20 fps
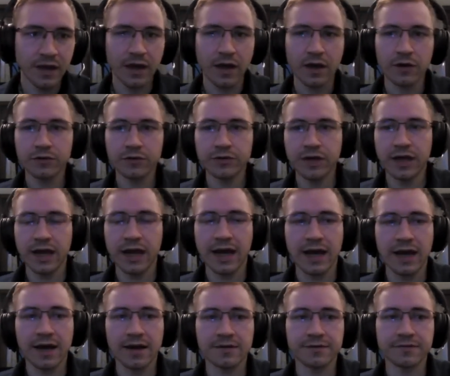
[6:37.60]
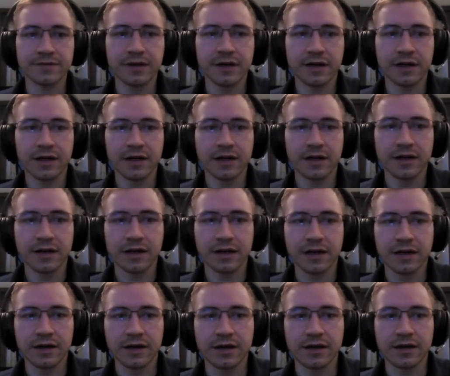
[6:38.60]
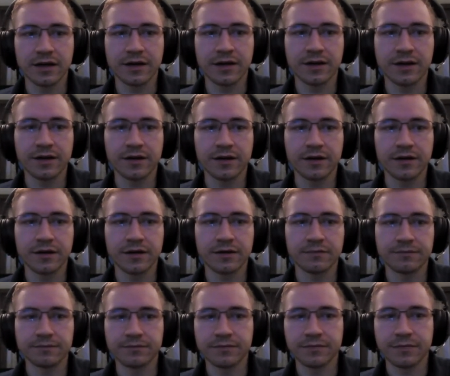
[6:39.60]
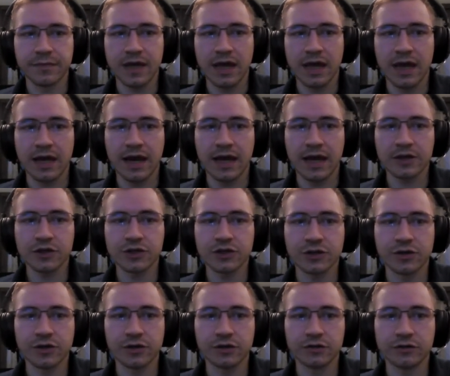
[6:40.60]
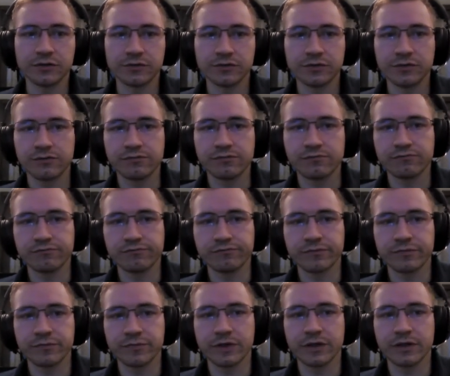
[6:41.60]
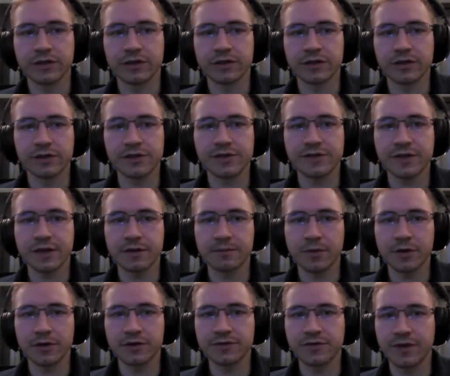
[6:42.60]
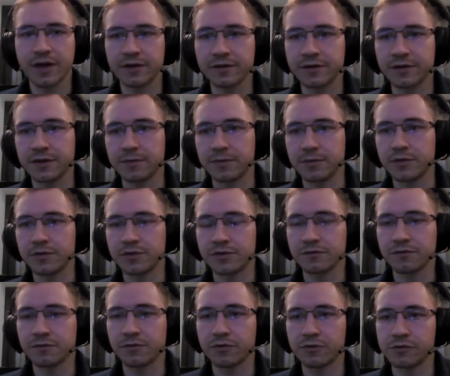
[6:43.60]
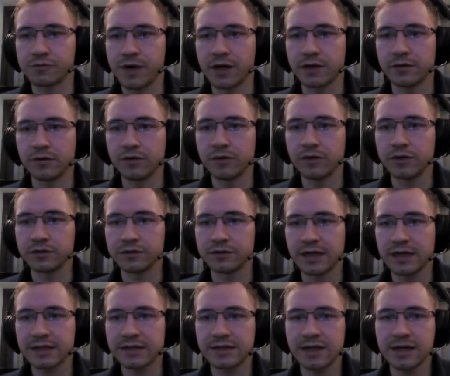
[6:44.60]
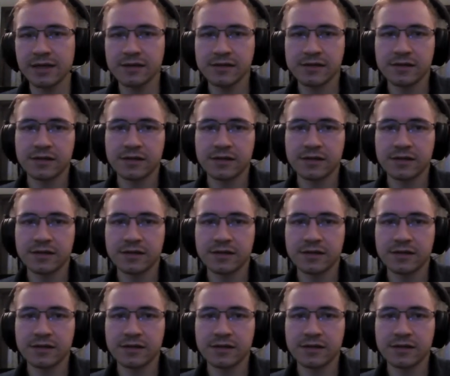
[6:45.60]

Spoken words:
I already have an actual sandbox file that I'm using for my local testnet.